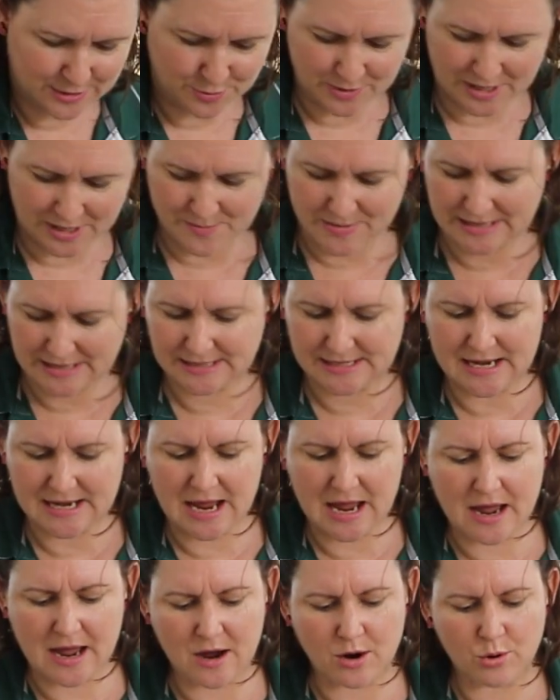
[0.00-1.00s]
bit of mess.
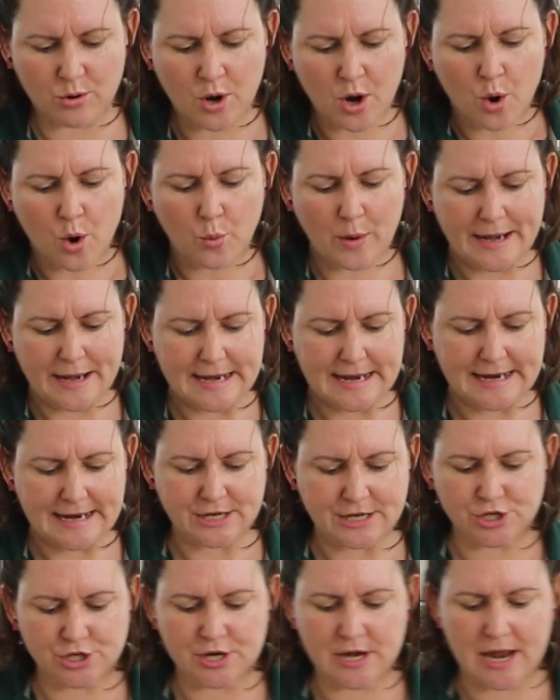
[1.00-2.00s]
Now we
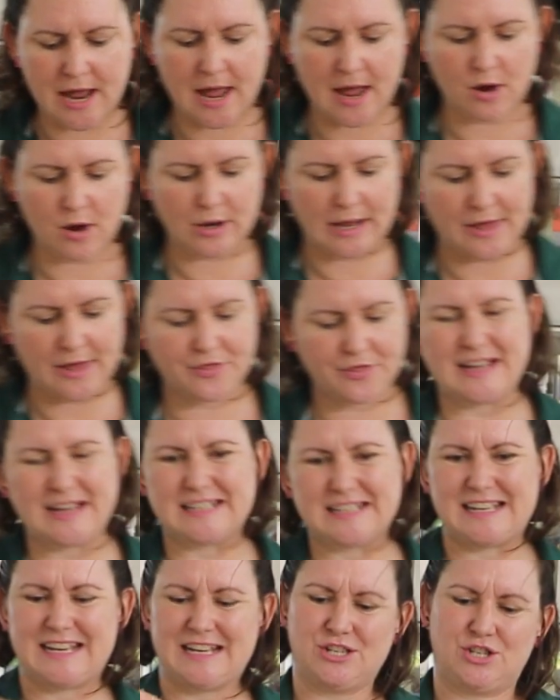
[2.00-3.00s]
need to now get
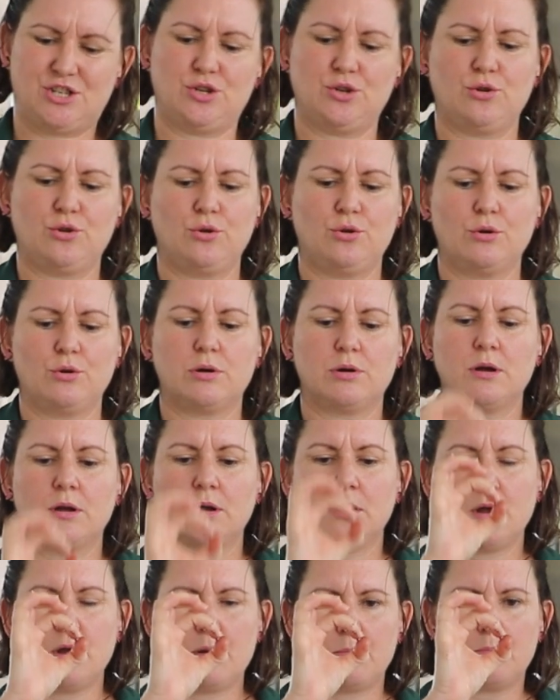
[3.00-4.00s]
these into
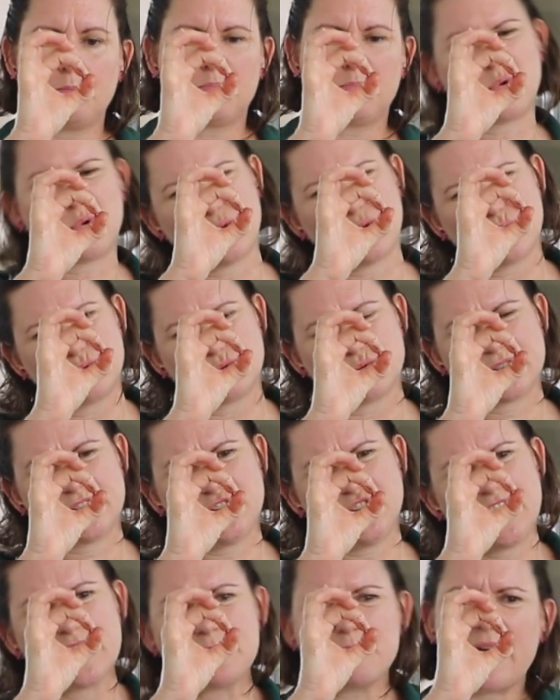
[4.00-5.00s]
balls.
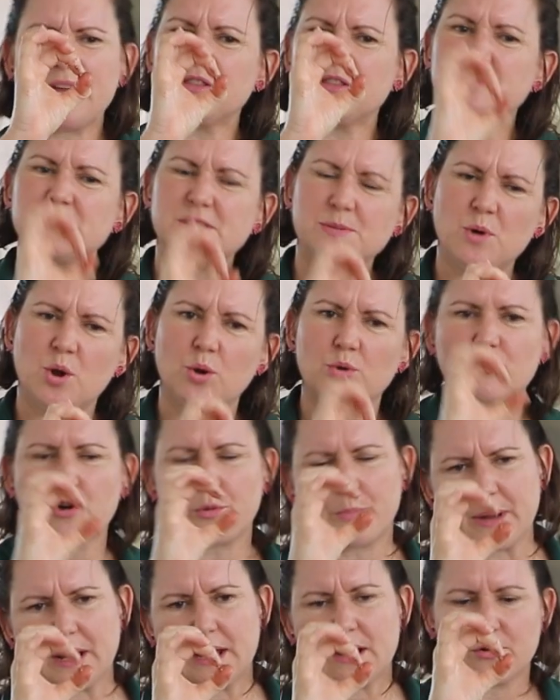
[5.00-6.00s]
You can make them smaller or
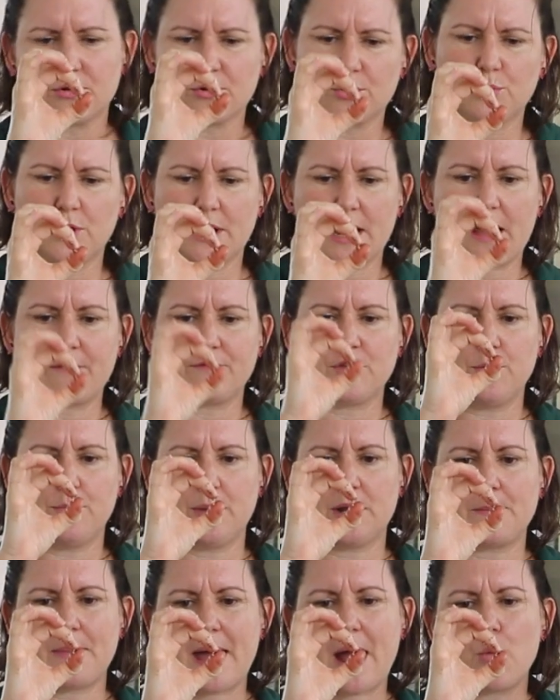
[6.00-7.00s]
bigger or what have you,
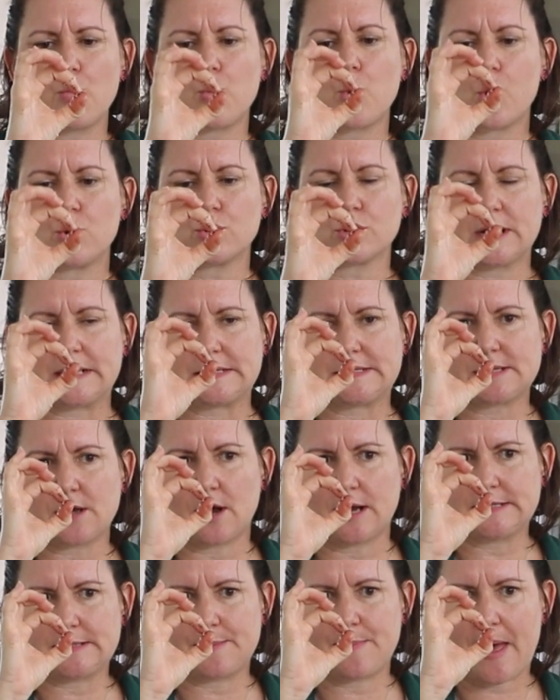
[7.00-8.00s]
but about walnut
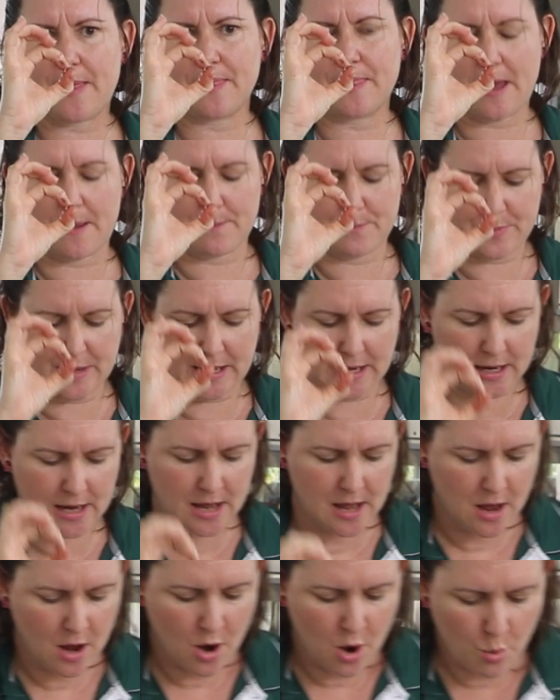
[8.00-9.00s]
size, about that big.
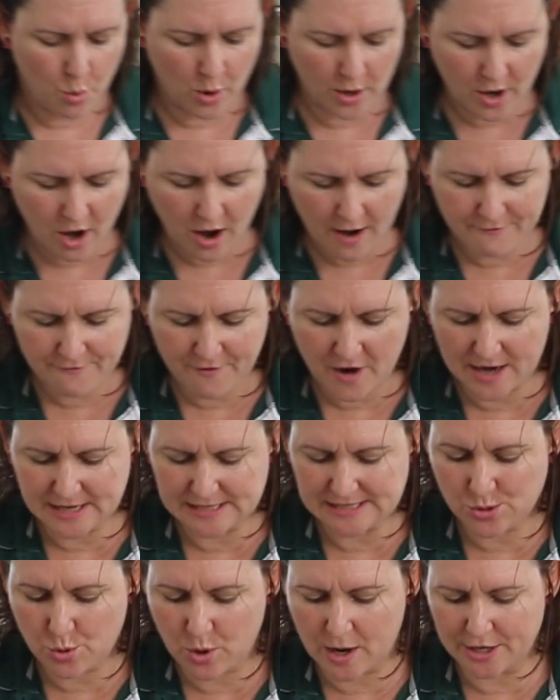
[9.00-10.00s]
What I find
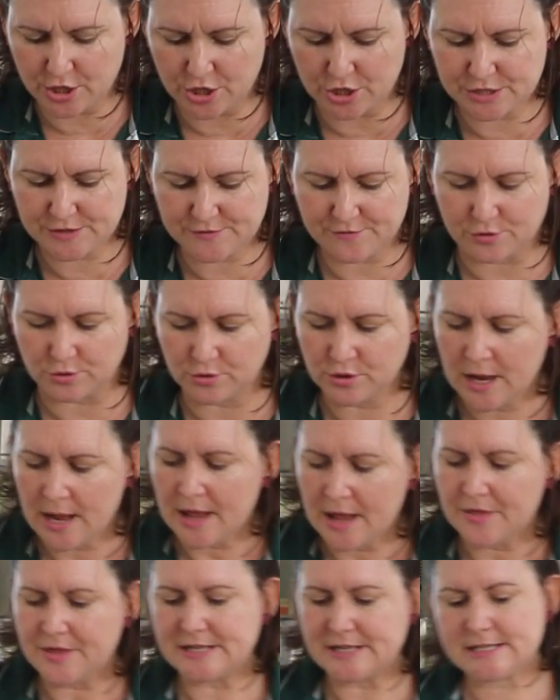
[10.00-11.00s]
is quite useful,
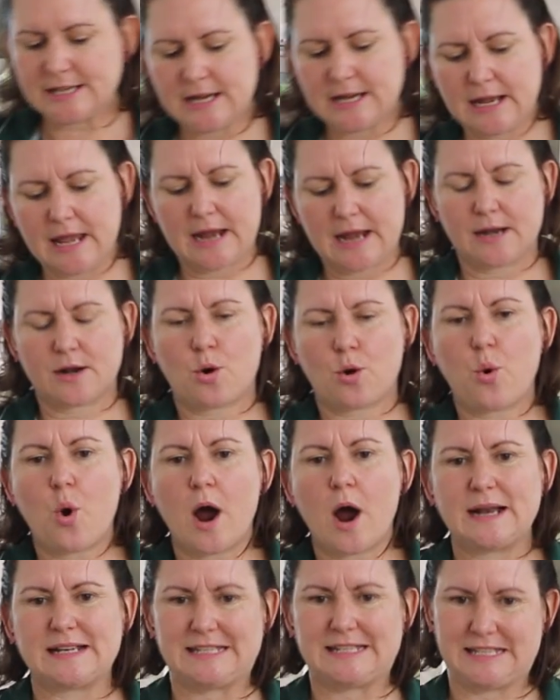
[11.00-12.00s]
this can get
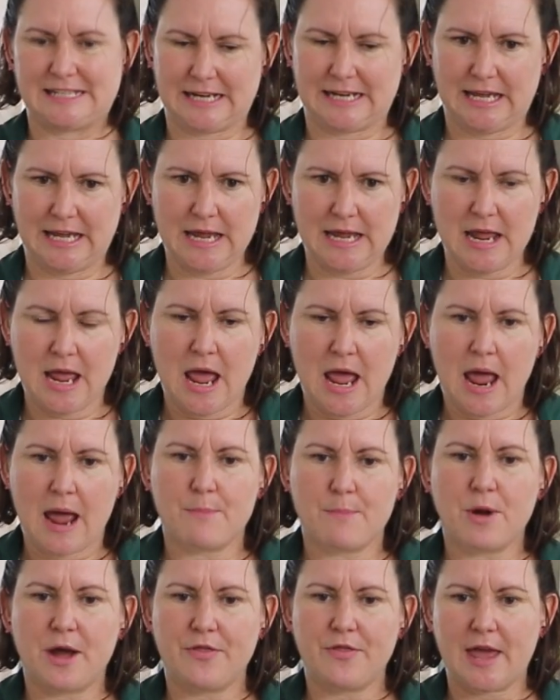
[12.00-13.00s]
quite sticky,
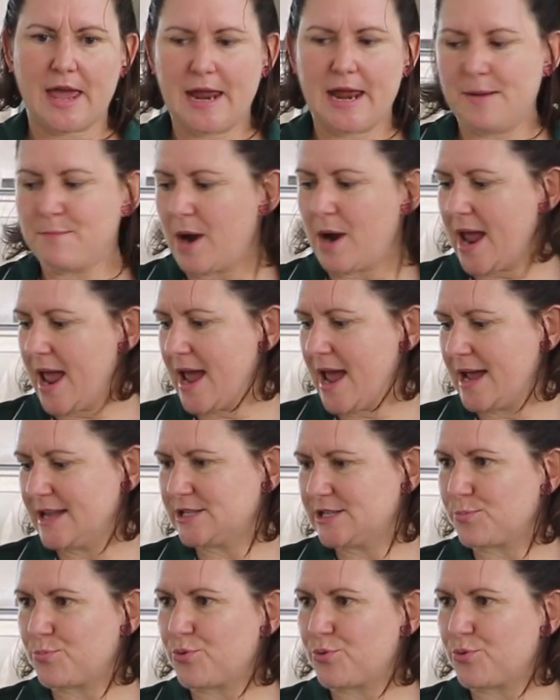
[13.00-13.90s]
and by the end my hands are